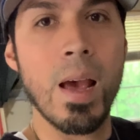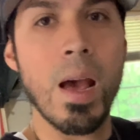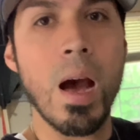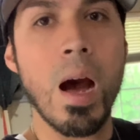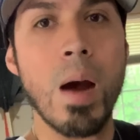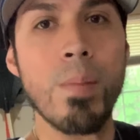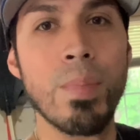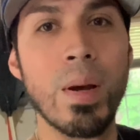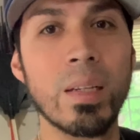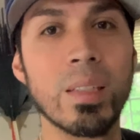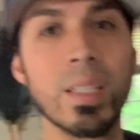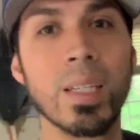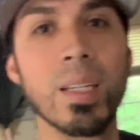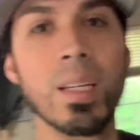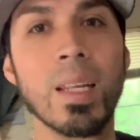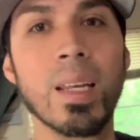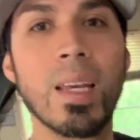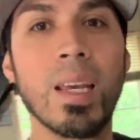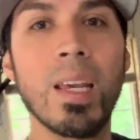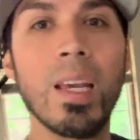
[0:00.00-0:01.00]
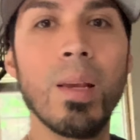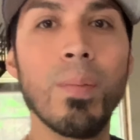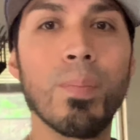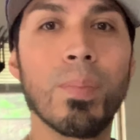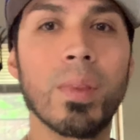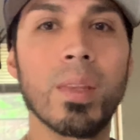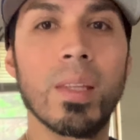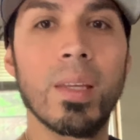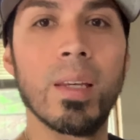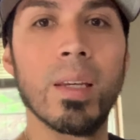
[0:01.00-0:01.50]
I'm actually gonna
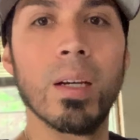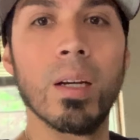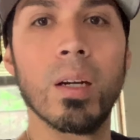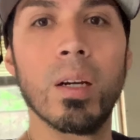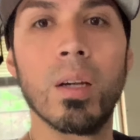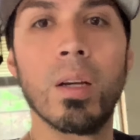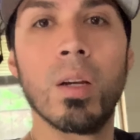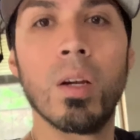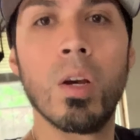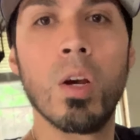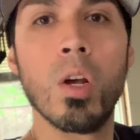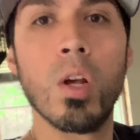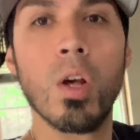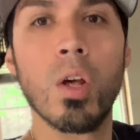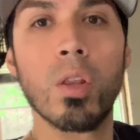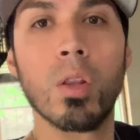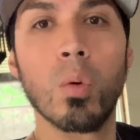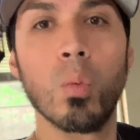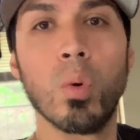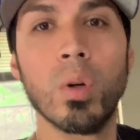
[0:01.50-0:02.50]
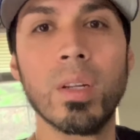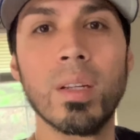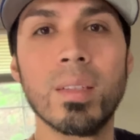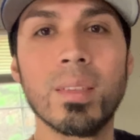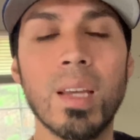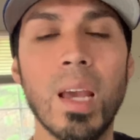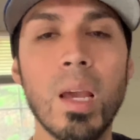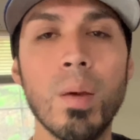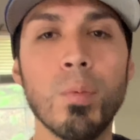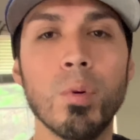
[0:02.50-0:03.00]
keep the wooden
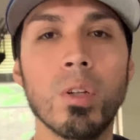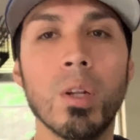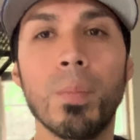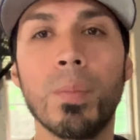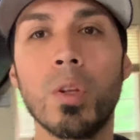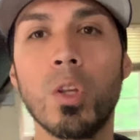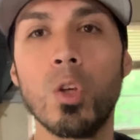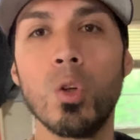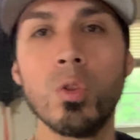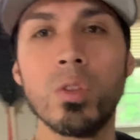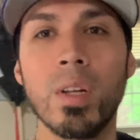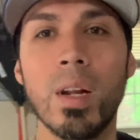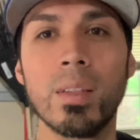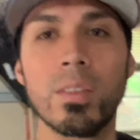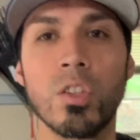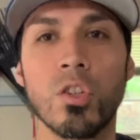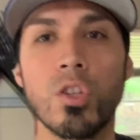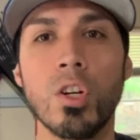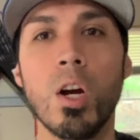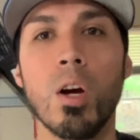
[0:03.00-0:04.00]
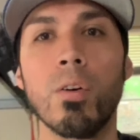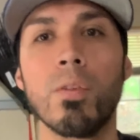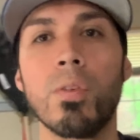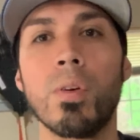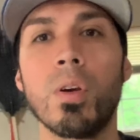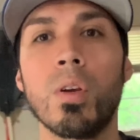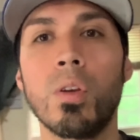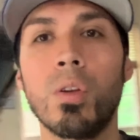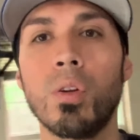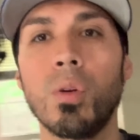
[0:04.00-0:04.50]
table and I'm gonna use it as a shelf.
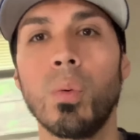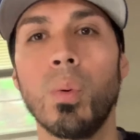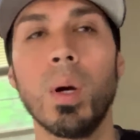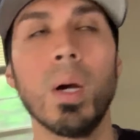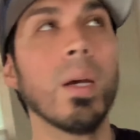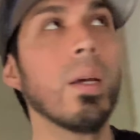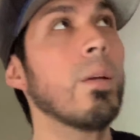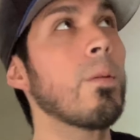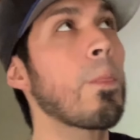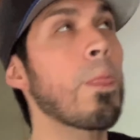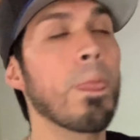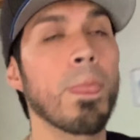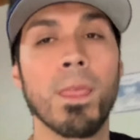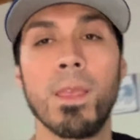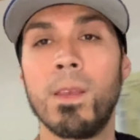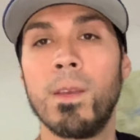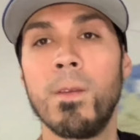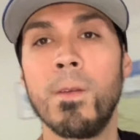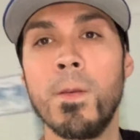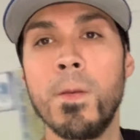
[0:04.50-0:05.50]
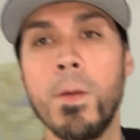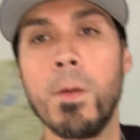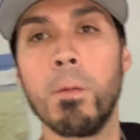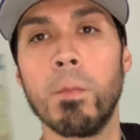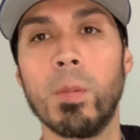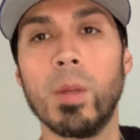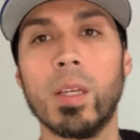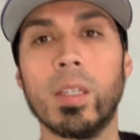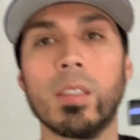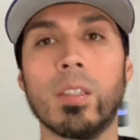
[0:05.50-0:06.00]
You know why?
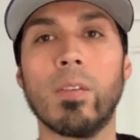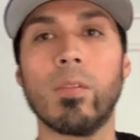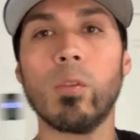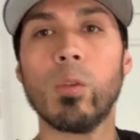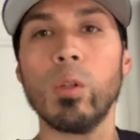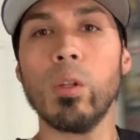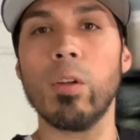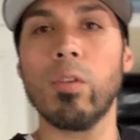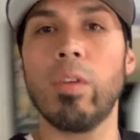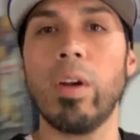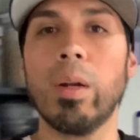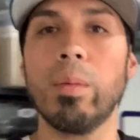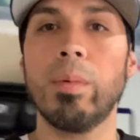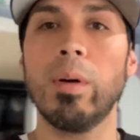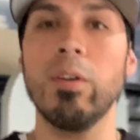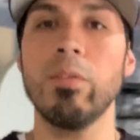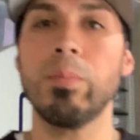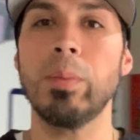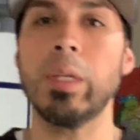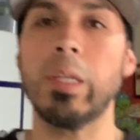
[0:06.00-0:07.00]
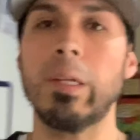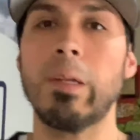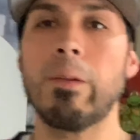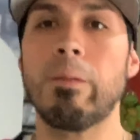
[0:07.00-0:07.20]
Because if you look right above me,